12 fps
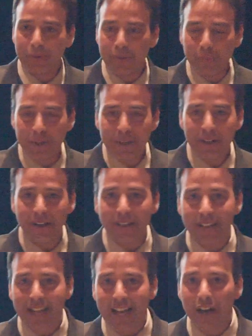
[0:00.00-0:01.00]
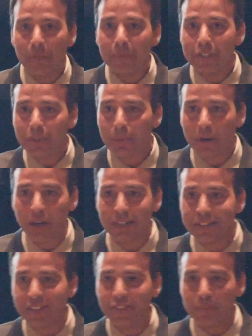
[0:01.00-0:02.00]
when we realize how much we're
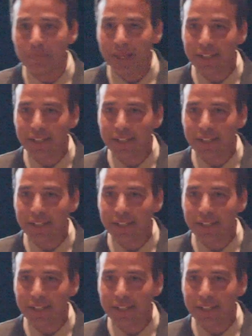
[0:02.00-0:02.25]
on different